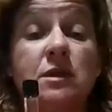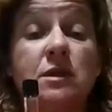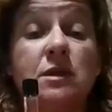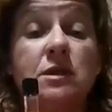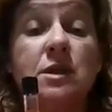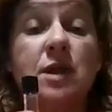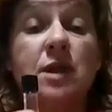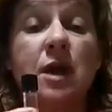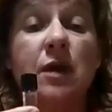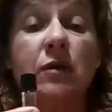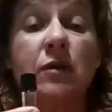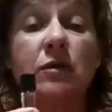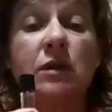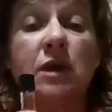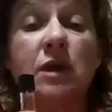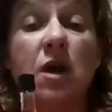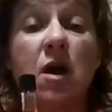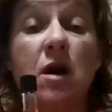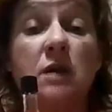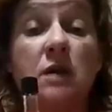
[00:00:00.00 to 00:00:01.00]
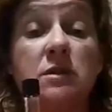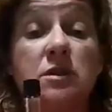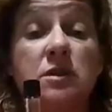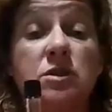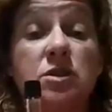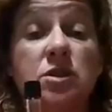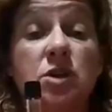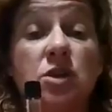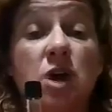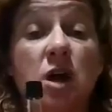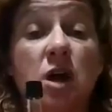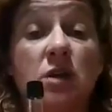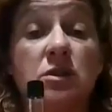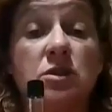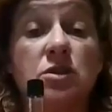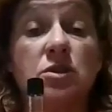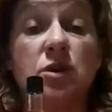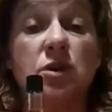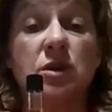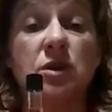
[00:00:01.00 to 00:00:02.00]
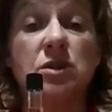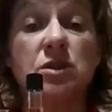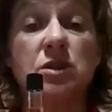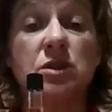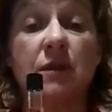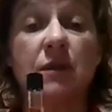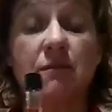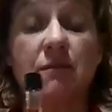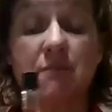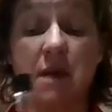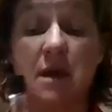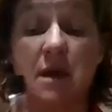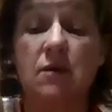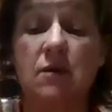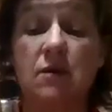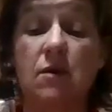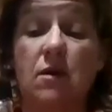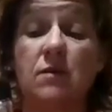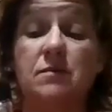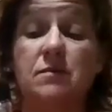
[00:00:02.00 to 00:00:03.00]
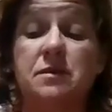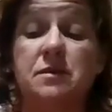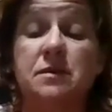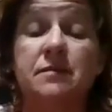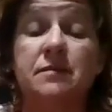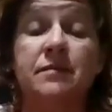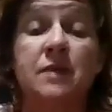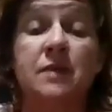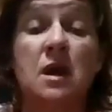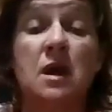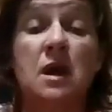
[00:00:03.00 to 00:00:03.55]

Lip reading: to denote the oxygen concentration of microbes.